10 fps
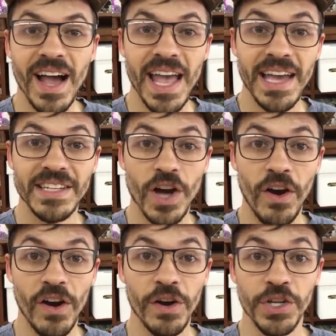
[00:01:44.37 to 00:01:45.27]
and
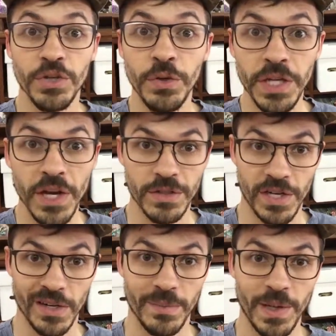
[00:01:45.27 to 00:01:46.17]
our Yu-Gi-Oh
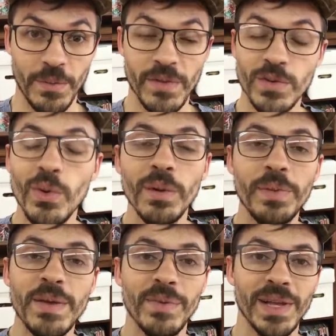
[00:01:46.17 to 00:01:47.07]
tournament. We had 12
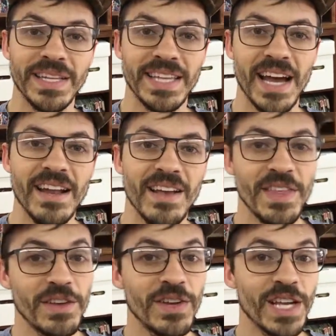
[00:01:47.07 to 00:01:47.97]
people at that.
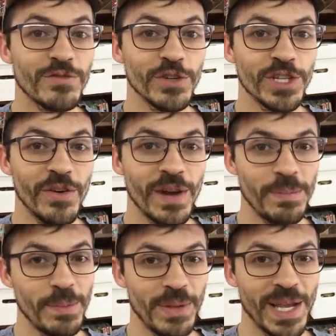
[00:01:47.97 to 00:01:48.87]
Thank you guys for showing
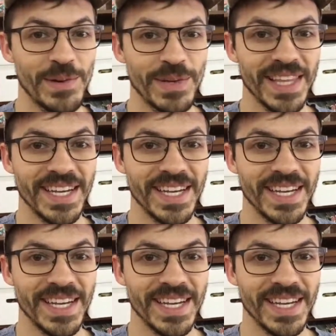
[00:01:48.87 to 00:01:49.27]
up and playing with